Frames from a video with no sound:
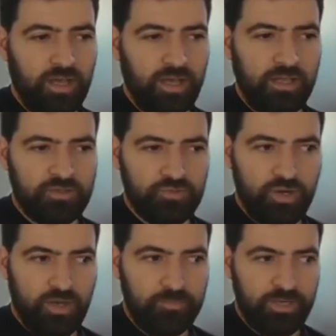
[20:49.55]
I grew
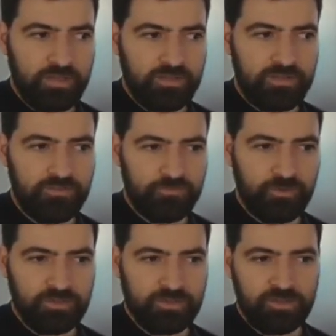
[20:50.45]
up in a
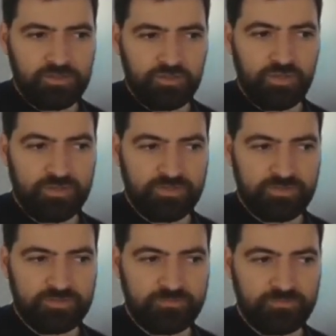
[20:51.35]
different
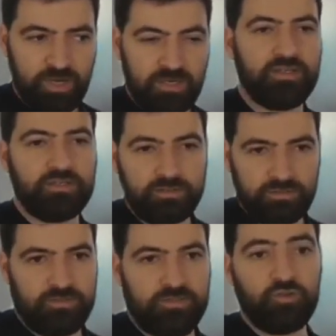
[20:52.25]
insurance market,
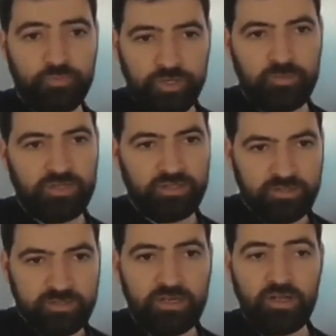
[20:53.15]
the European
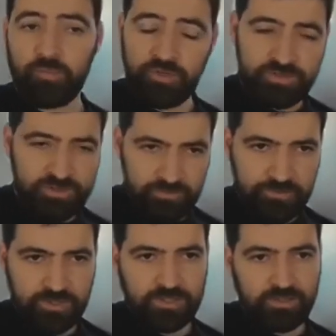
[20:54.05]
market, that operates
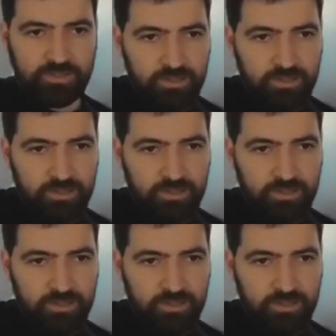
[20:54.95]
differently